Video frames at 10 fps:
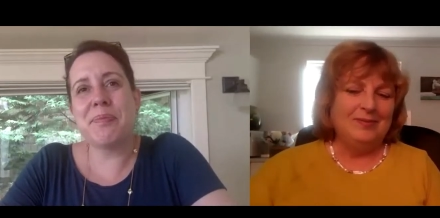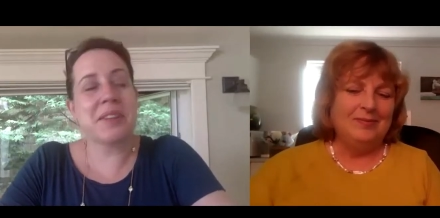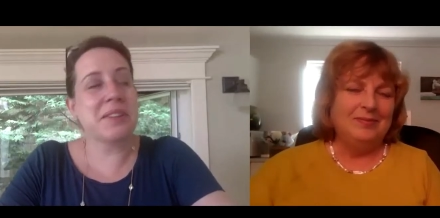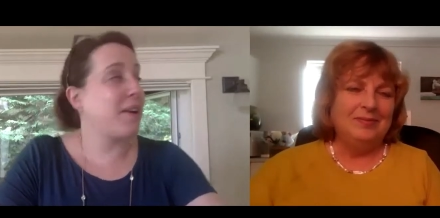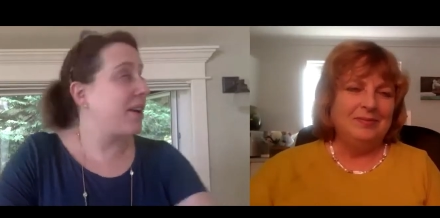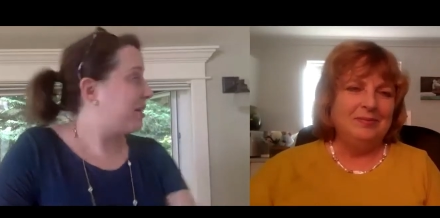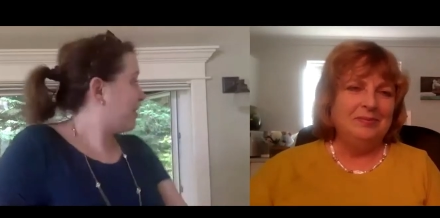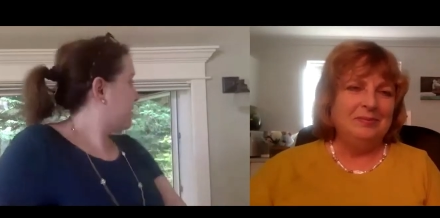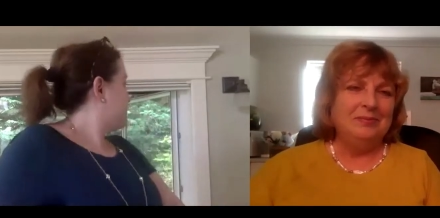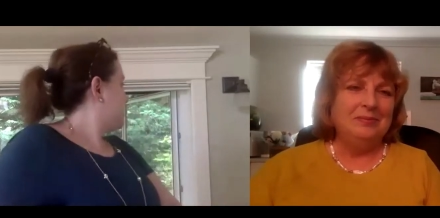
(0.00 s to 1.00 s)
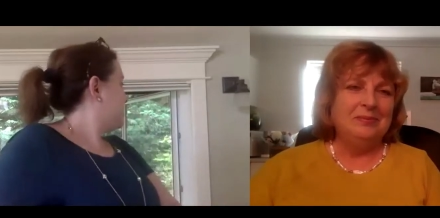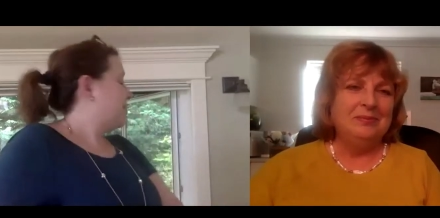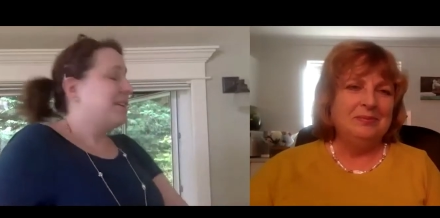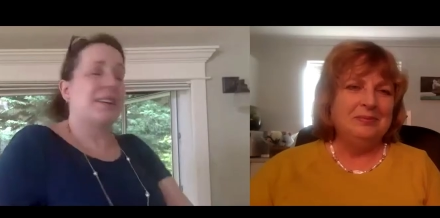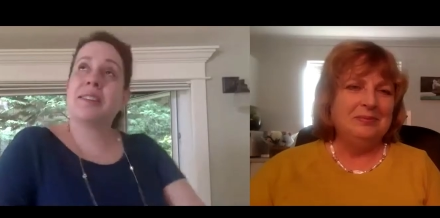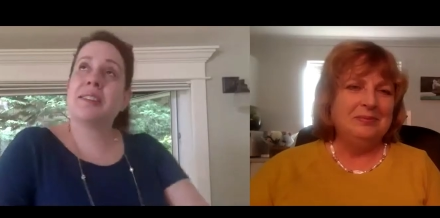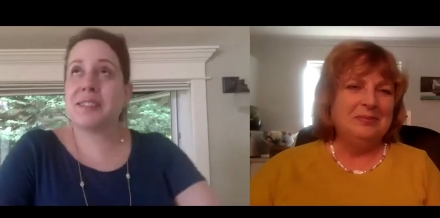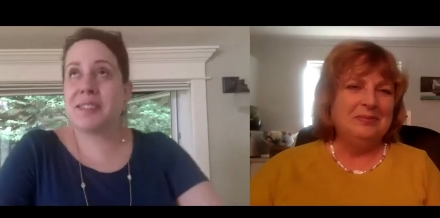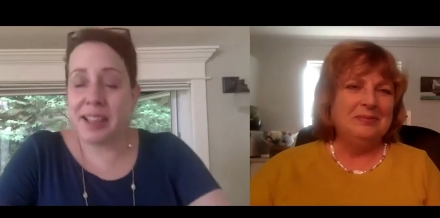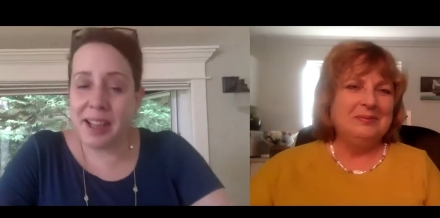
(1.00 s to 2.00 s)
Speaker 1: Sorry.
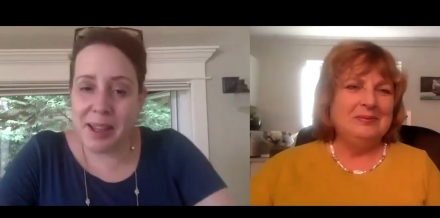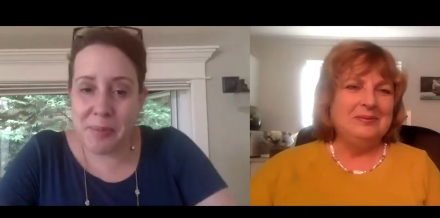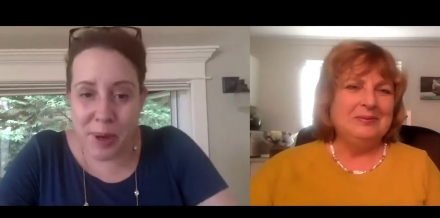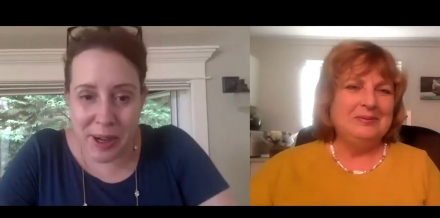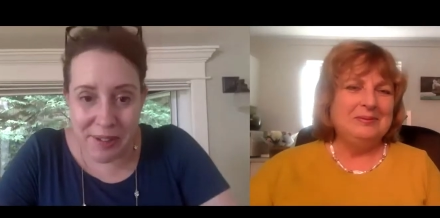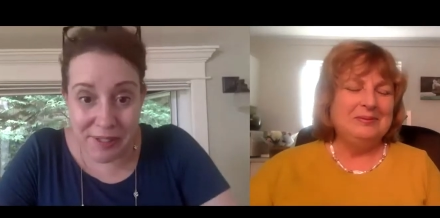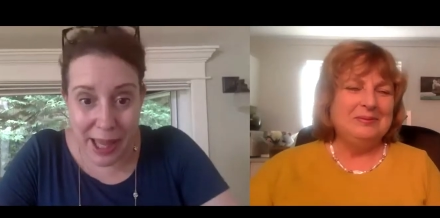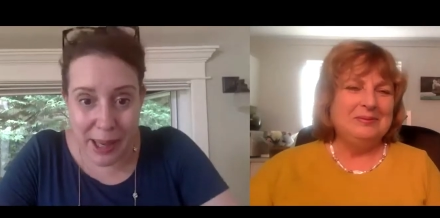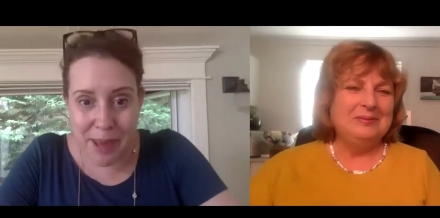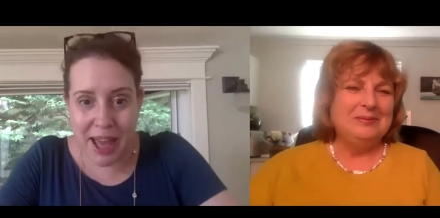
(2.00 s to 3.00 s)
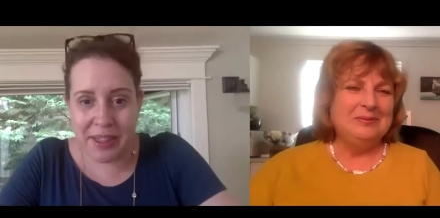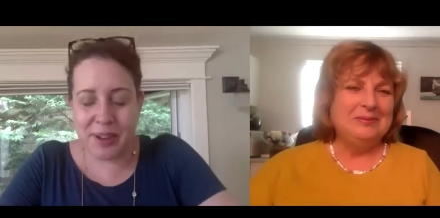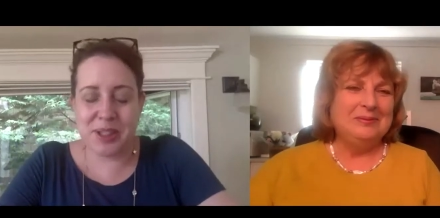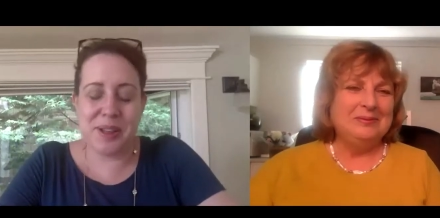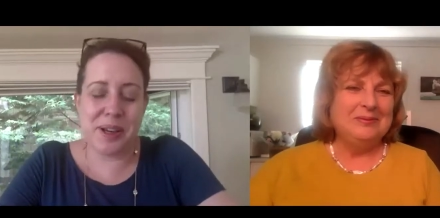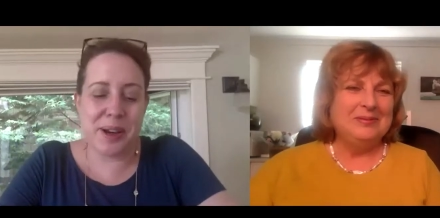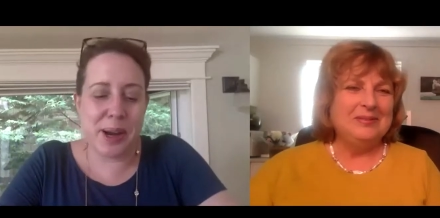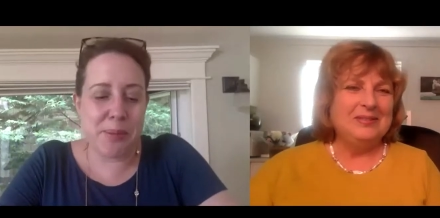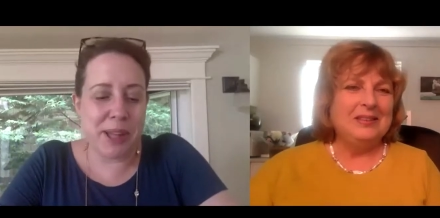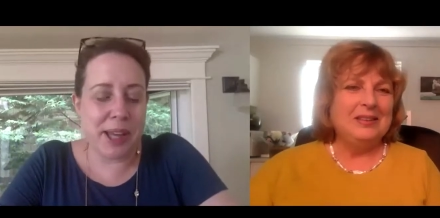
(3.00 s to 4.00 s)
It's like we're in a flight path here, so you can hear an
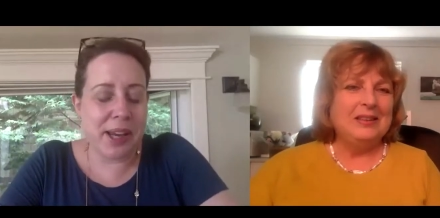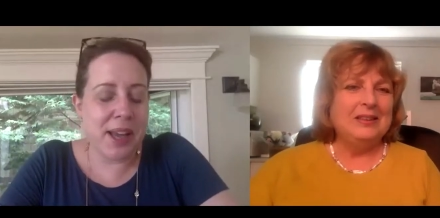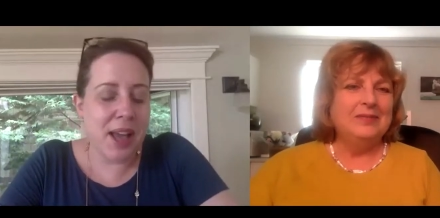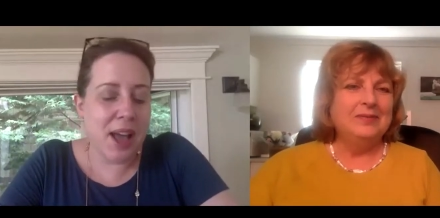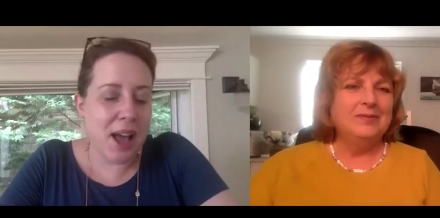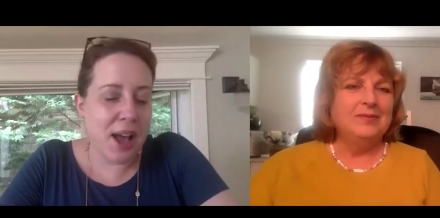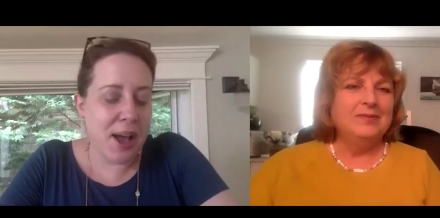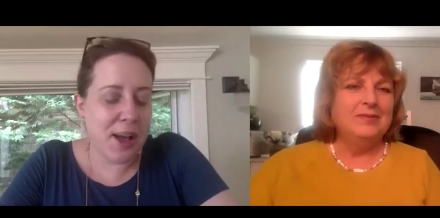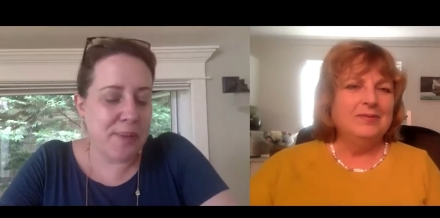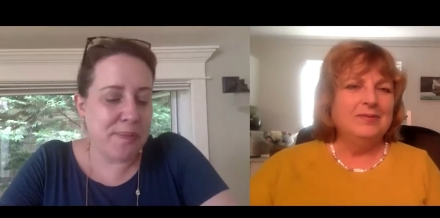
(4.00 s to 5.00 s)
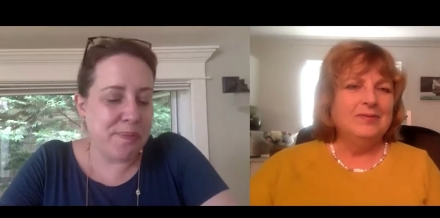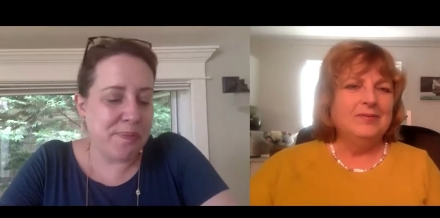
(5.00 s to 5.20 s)
airplane. I